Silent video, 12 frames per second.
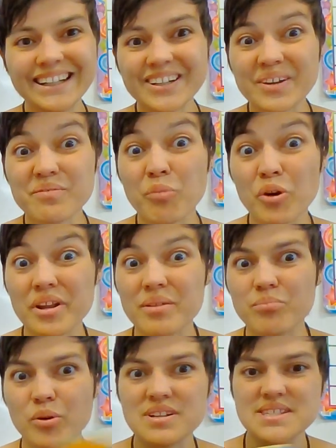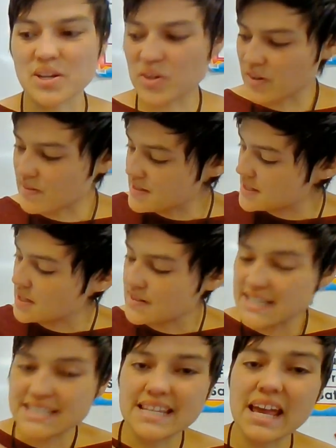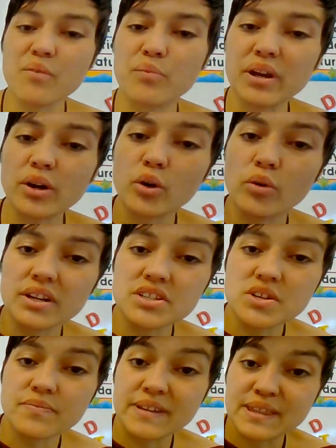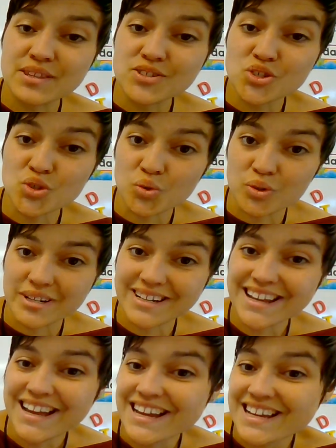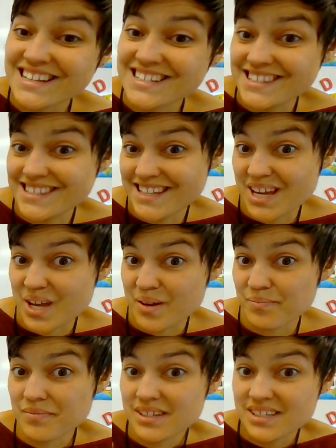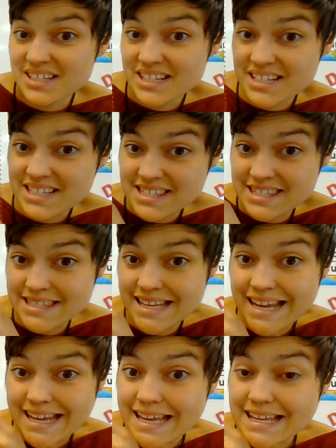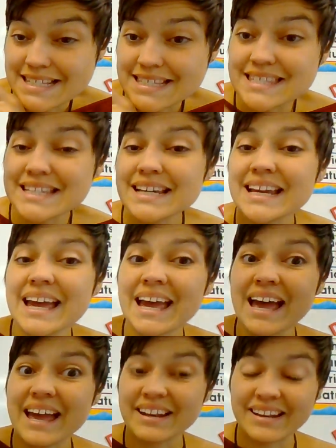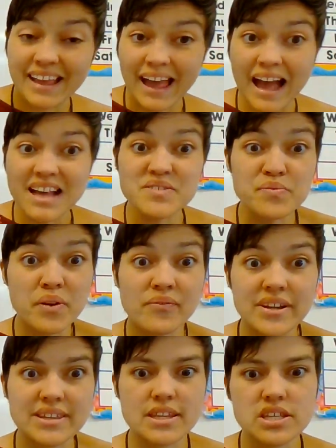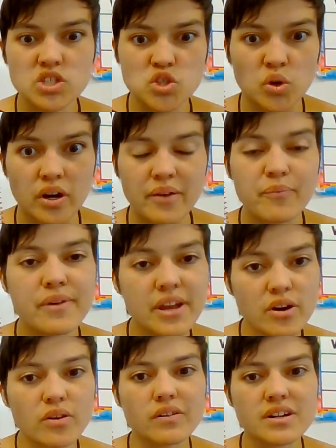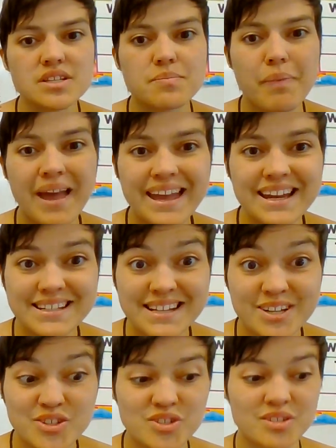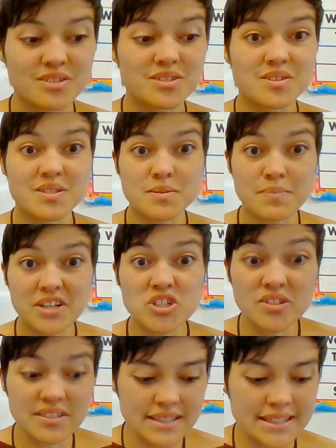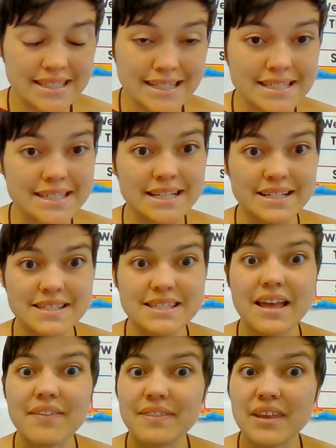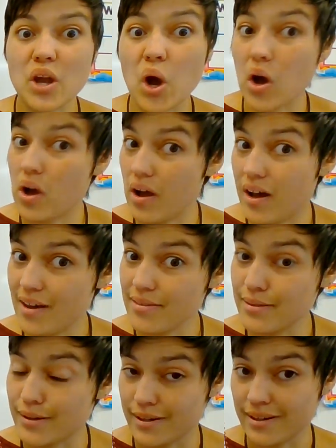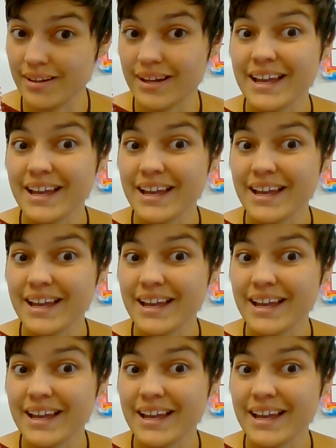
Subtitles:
Good morning, boys and girls. So today we are going to read the story Sam Sings. As we read this story, we are going to pay attention to special details that the author